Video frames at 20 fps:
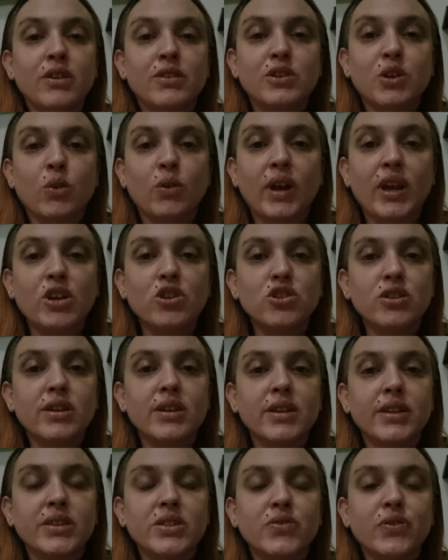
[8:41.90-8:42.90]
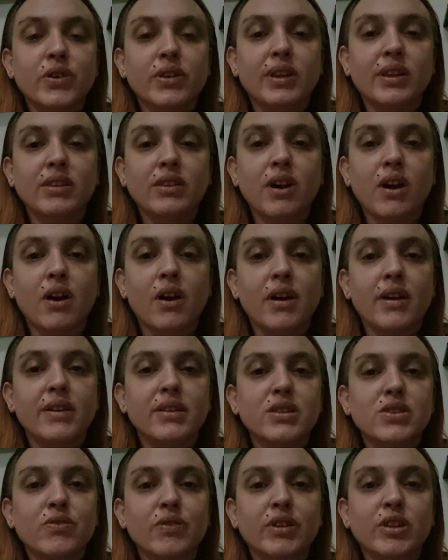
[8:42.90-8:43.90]
donations, for the
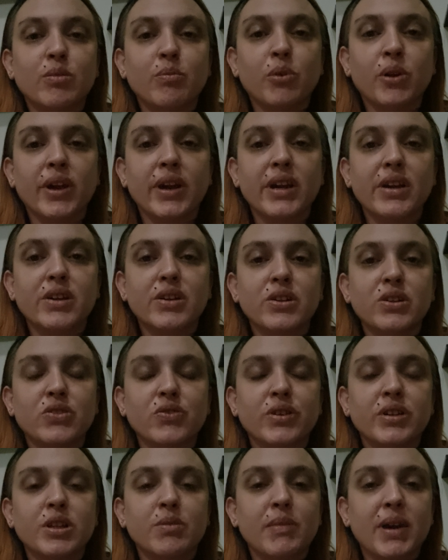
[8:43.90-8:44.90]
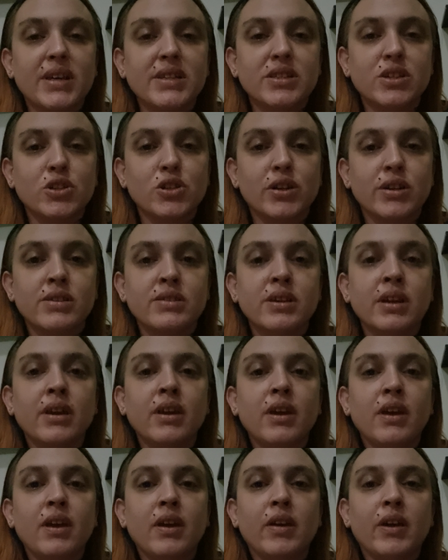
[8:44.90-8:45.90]
thoughts, for the prayers, for the messages.
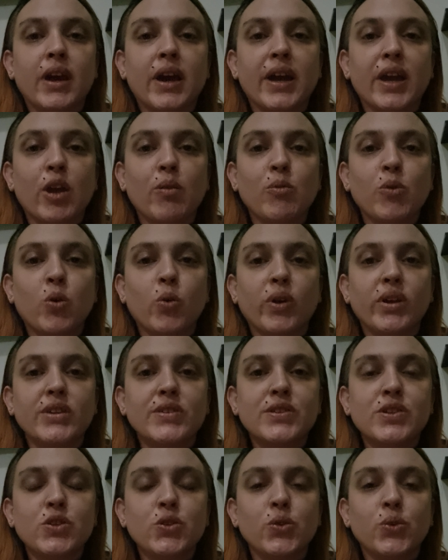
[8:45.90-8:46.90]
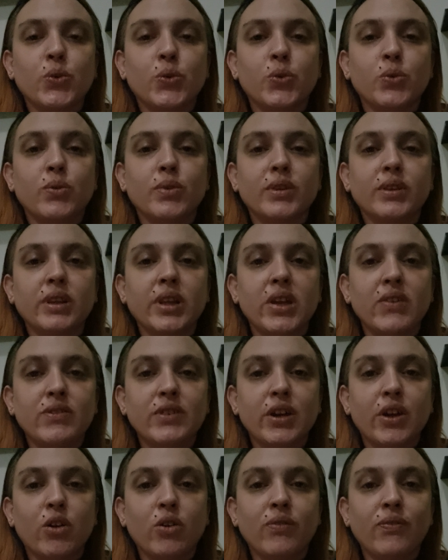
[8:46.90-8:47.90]
I am going to leave
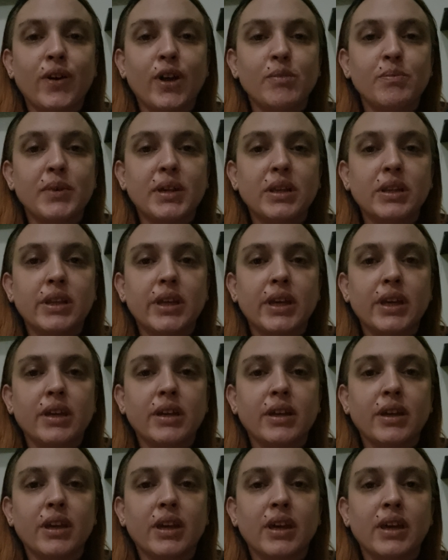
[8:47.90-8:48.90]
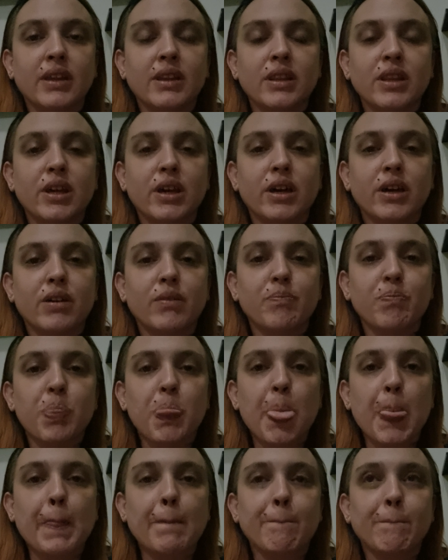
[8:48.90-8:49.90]
the GoFundMe link in the
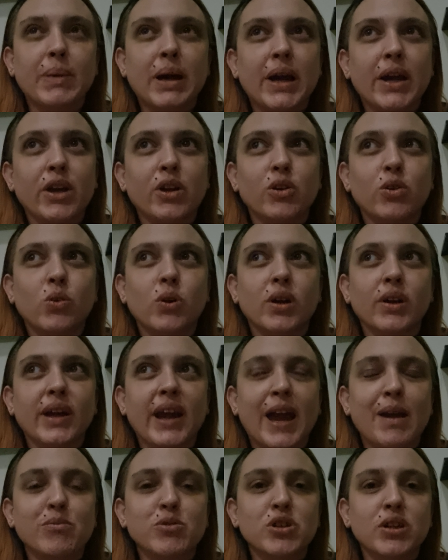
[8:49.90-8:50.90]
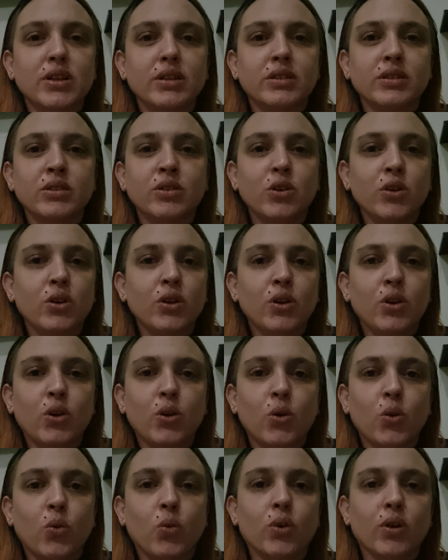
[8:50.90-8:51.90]
bio or caption
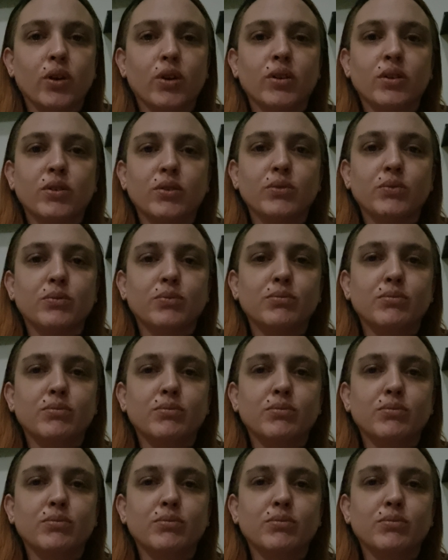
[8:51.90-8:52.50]
or